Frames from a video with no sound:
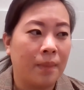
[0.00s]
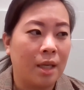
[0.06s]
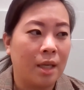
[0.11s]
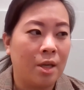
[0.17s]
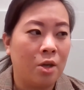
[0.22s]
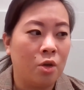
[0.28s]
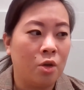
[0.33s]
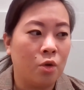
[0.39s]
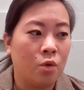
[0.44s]

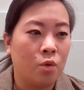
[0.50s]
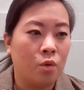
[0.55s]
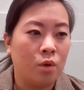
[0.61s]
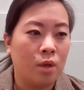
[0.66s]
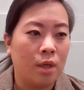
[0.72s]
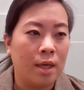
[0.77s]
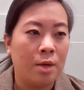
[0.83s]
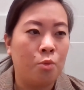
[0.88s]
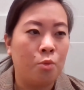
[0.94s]

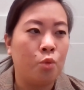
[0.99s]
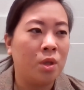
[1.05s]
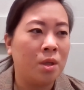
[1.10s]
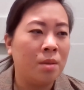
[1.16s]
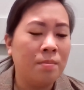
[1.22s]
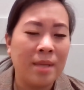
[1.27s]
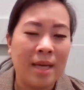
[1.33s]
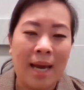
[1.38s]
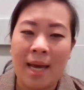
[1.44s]
it
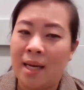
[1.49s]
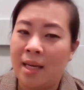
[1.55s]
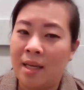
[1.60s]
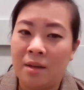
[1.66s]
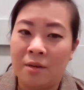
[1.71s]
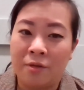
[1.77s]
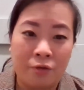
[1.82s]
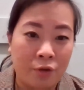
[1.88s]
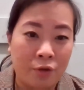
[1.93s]
wouldn't be any
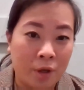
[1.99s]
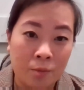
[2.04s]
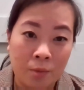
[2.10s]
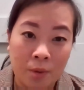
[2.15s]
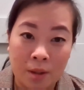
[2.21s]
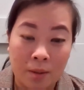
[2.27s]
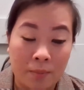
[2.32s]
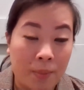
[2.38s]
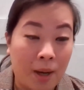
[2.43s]
different
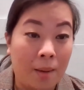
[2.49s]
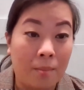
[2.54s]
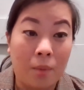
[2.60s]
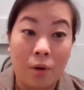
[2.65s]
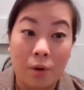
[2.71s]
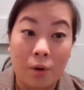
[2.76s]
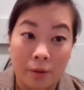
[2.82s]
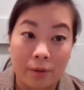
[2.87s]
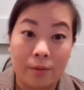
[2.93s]
with the palm
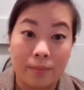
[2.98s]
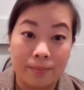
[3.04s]
oil.